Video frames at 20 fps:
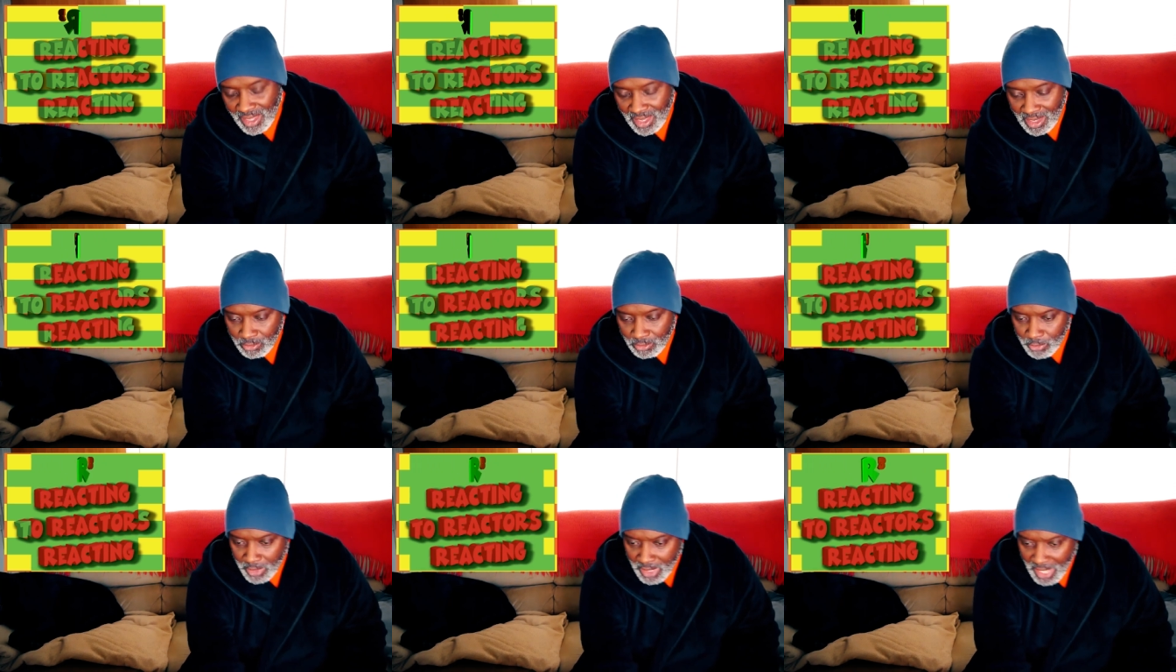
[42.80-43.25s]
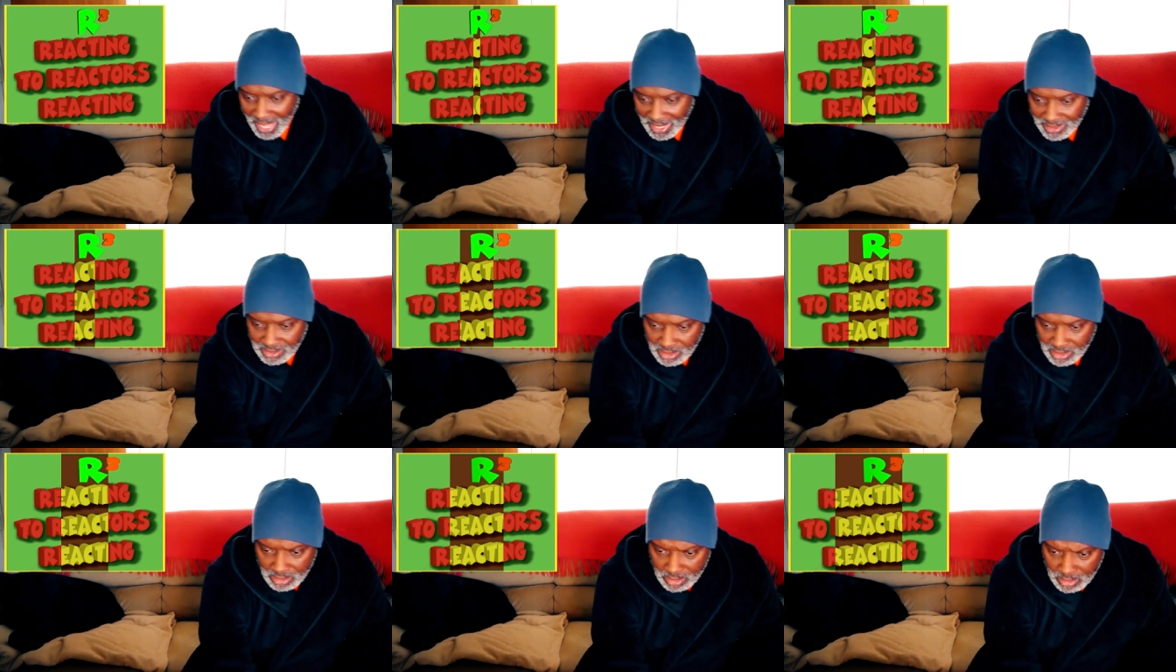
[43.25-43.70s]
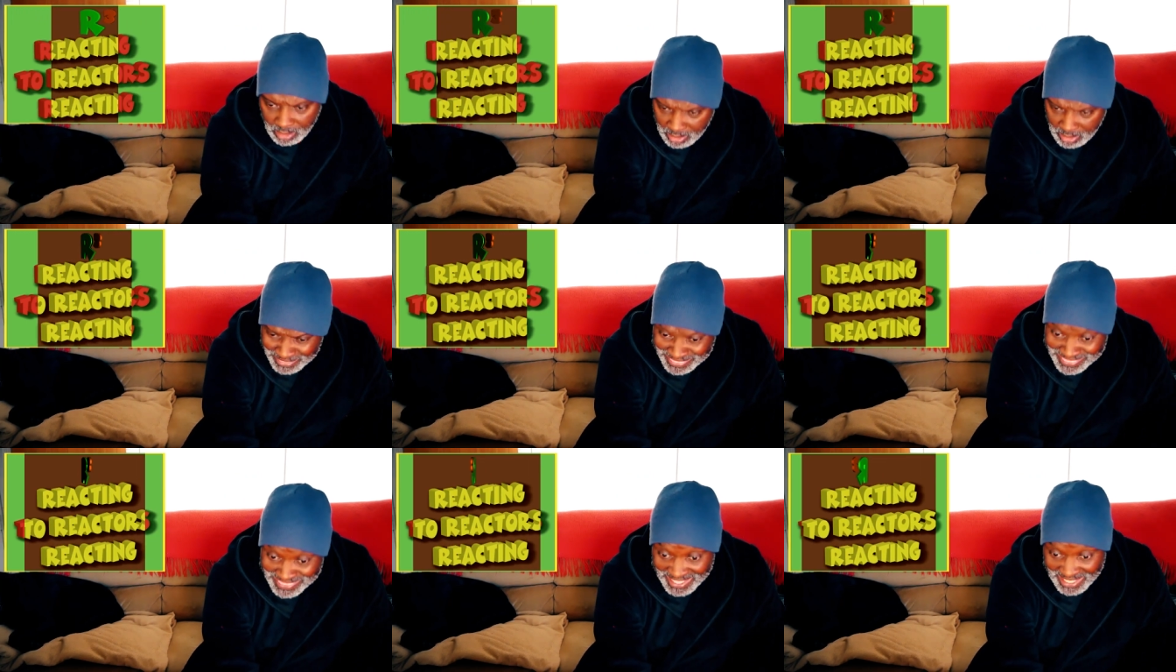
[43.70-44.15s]
and reacting
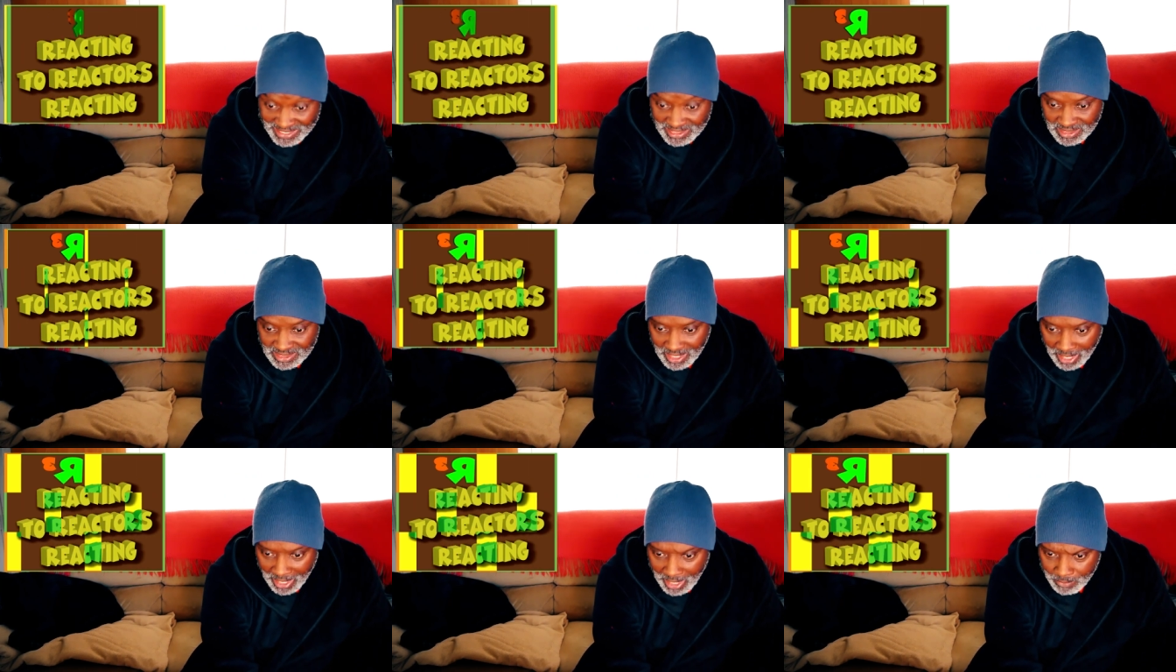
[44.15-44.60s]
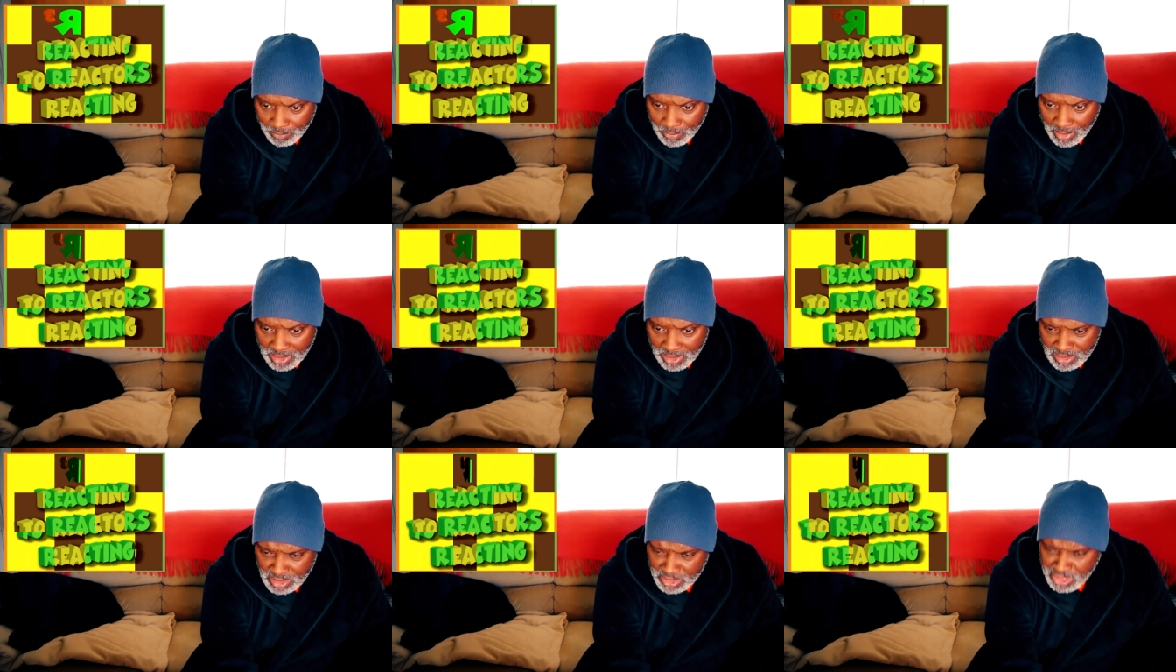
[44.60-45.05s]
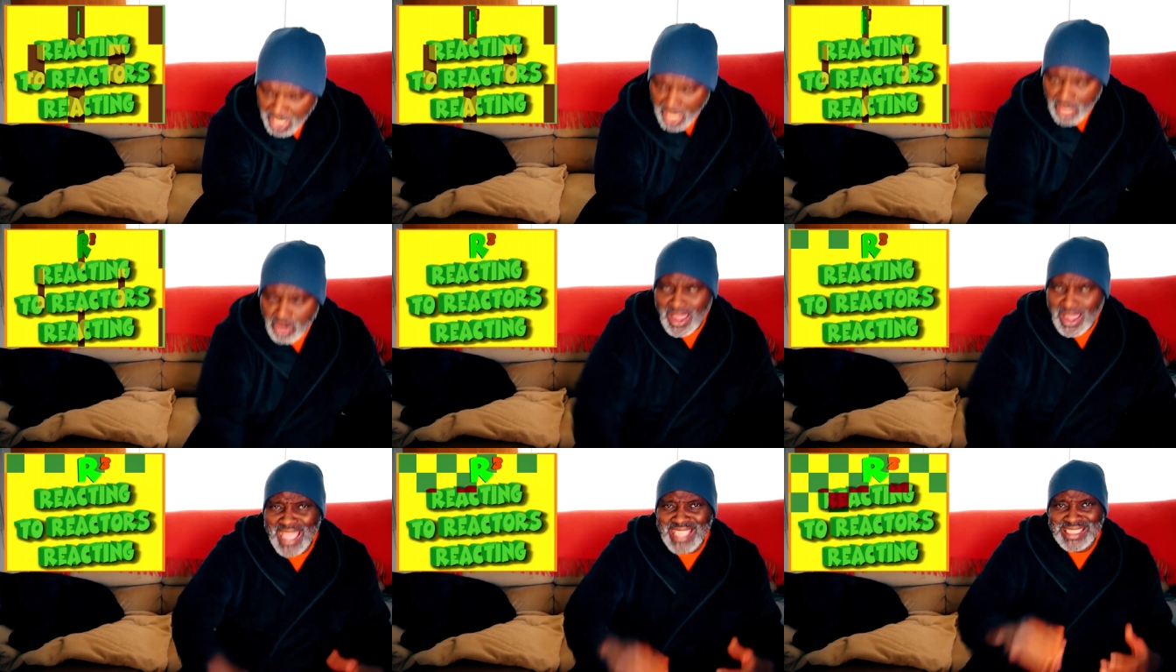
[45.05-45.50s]
this time is a
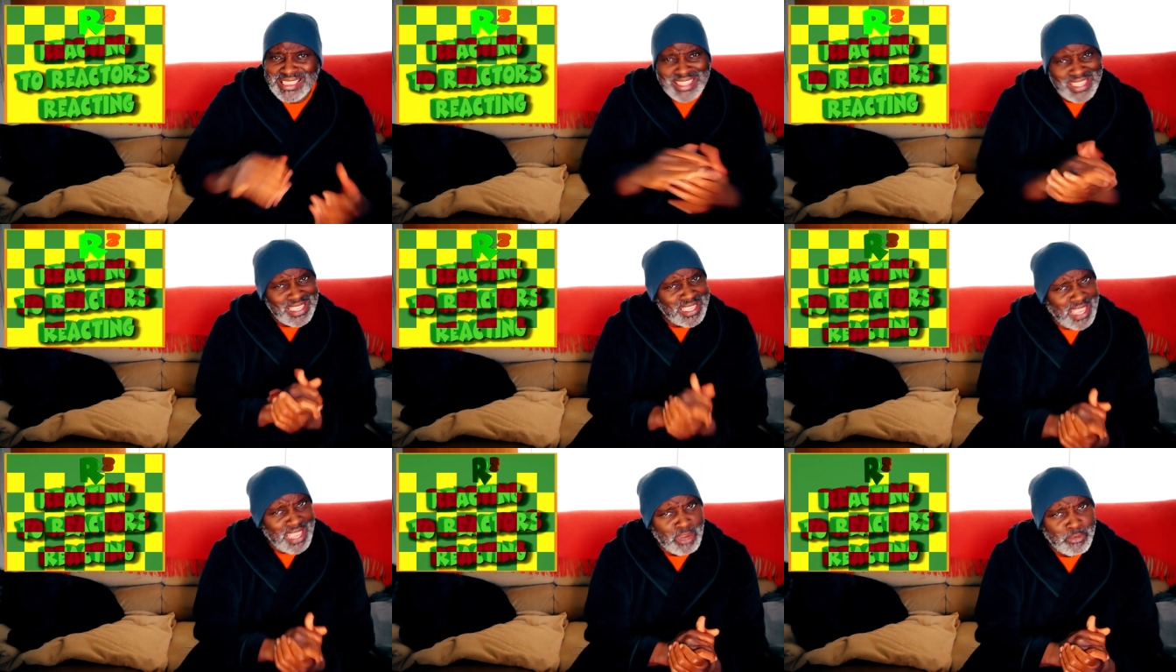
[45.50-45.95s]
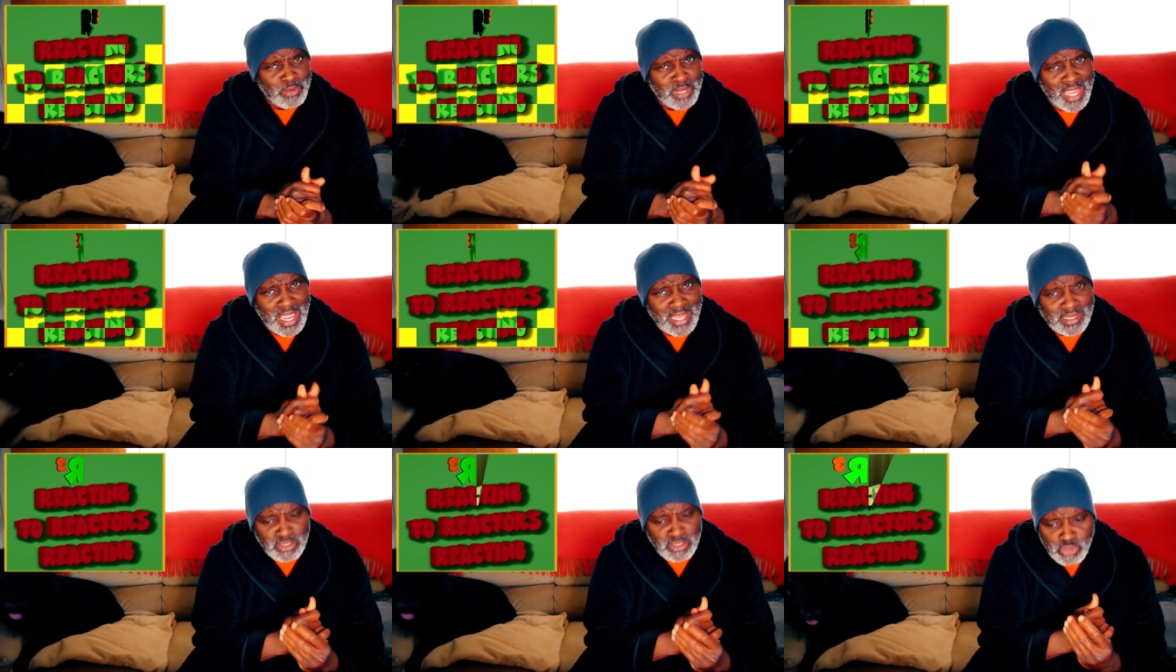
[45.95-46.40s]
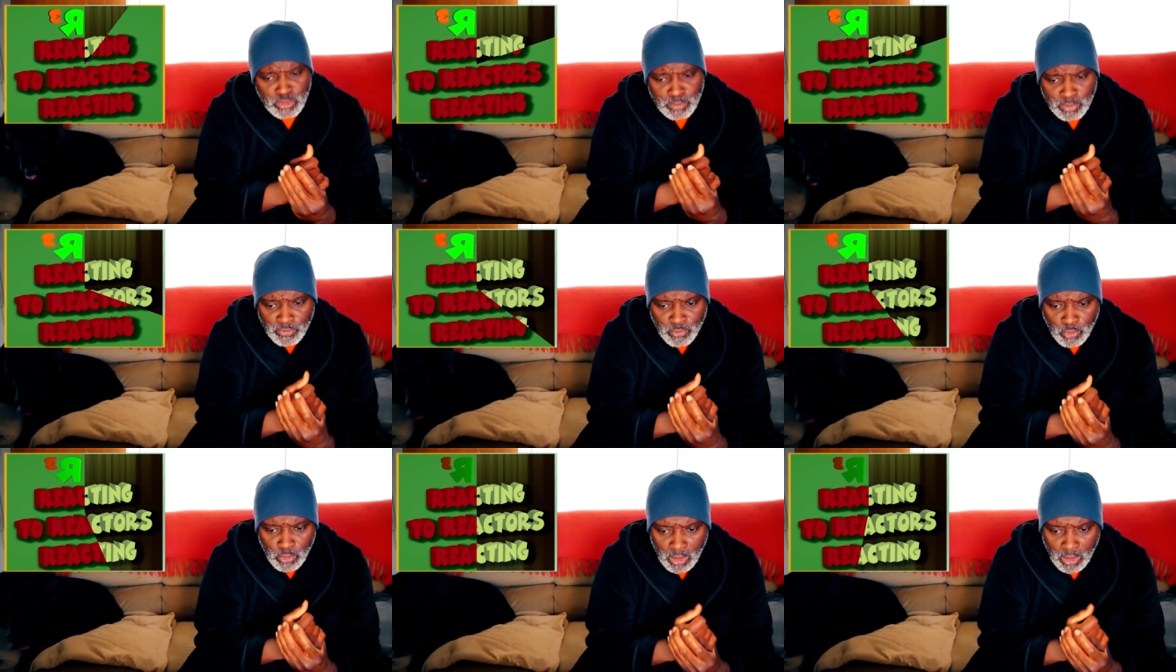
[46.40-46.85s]
channel I think I reacted to
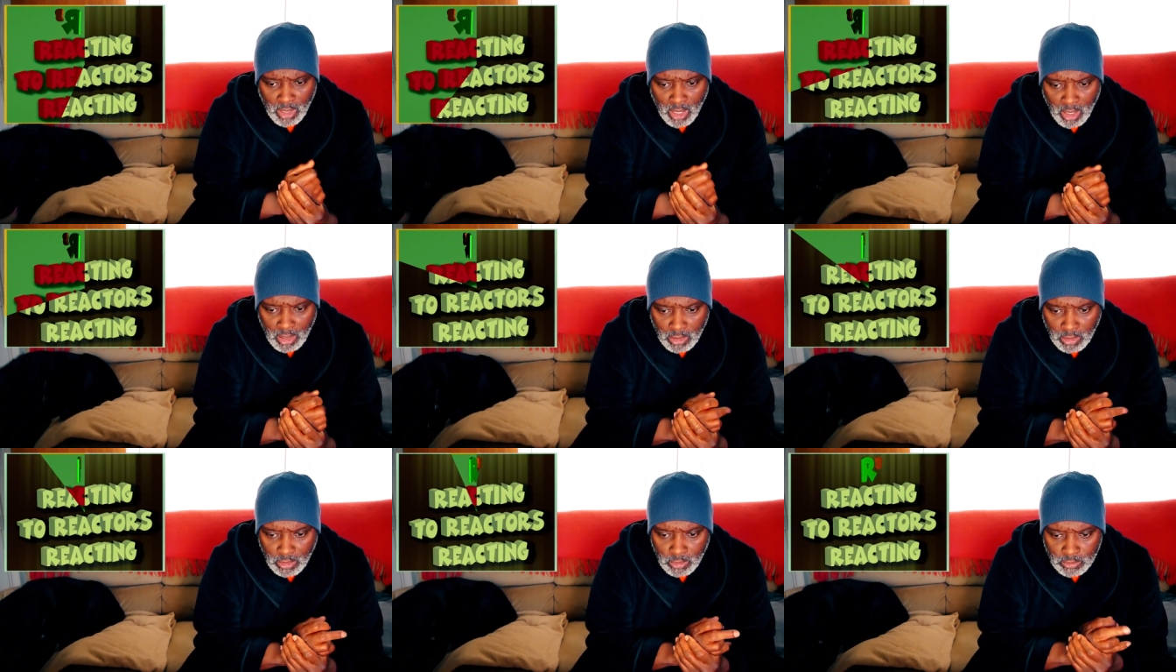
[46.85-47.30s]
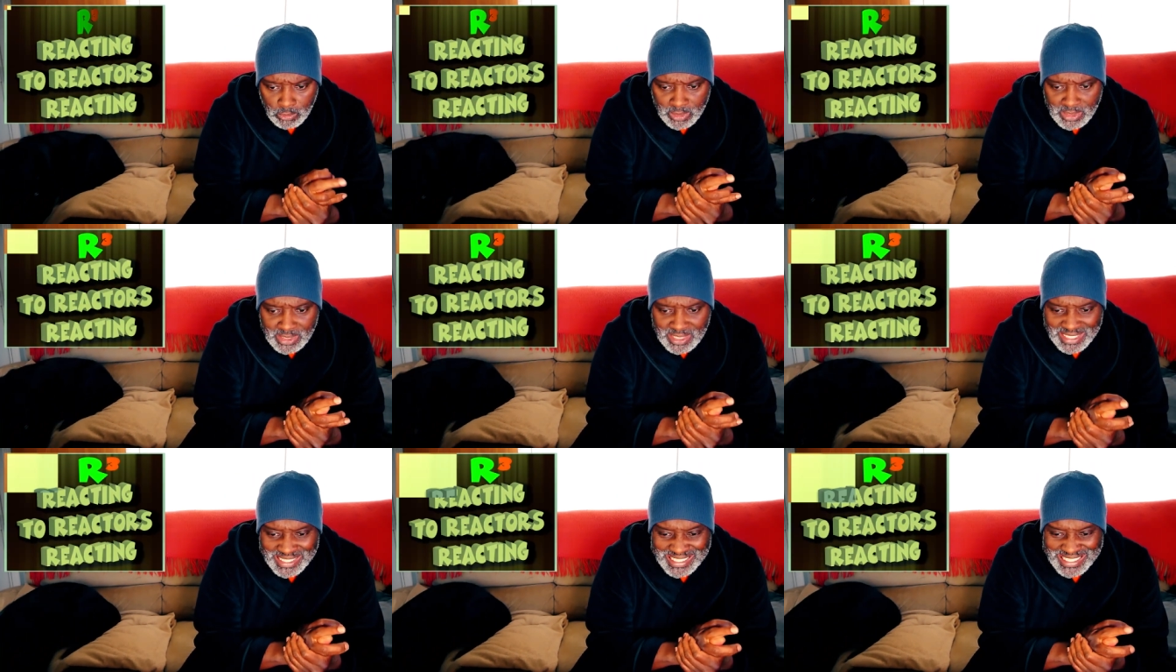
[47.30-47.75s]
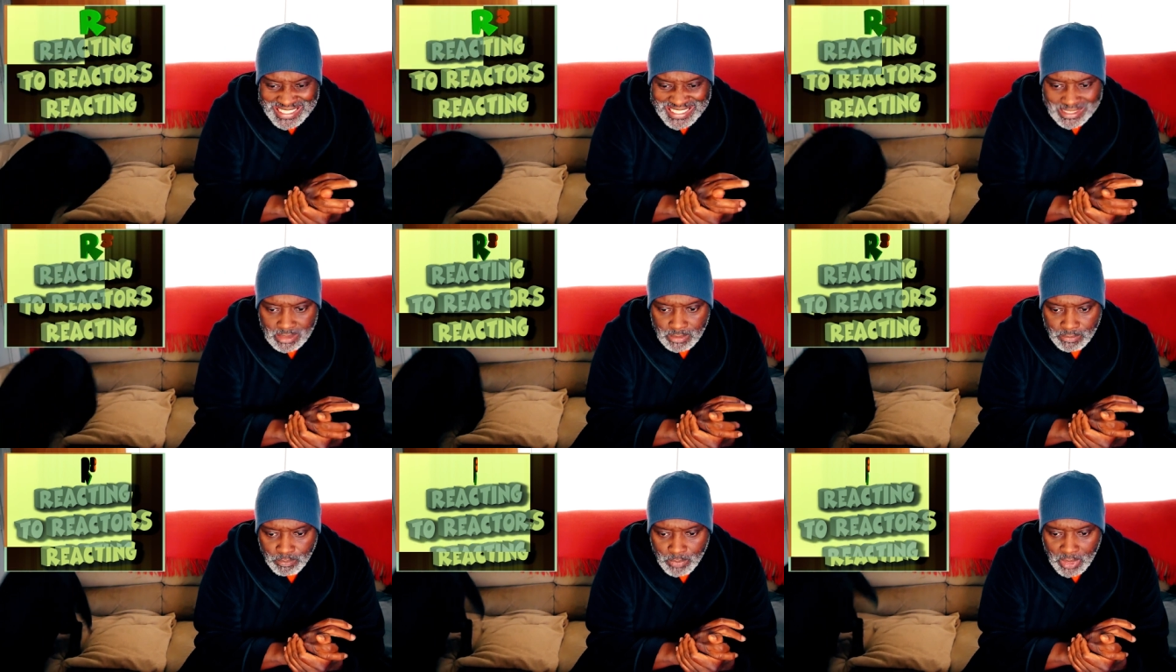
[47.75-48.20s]
before called
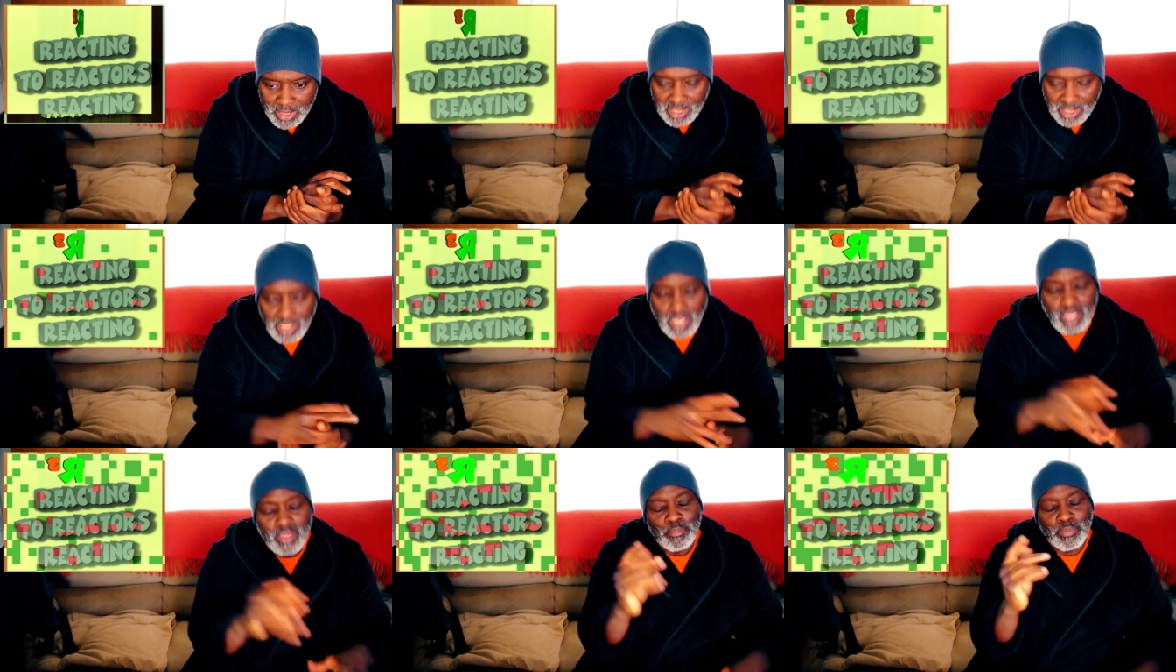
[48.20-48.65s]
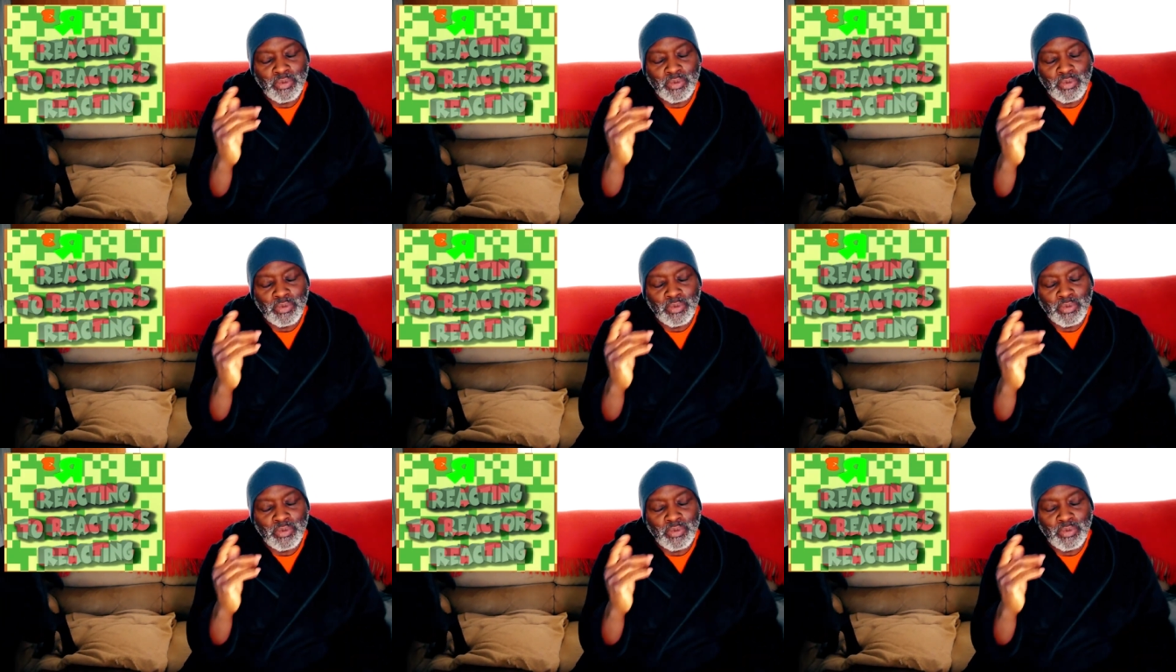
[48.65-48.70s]
Teez McGee.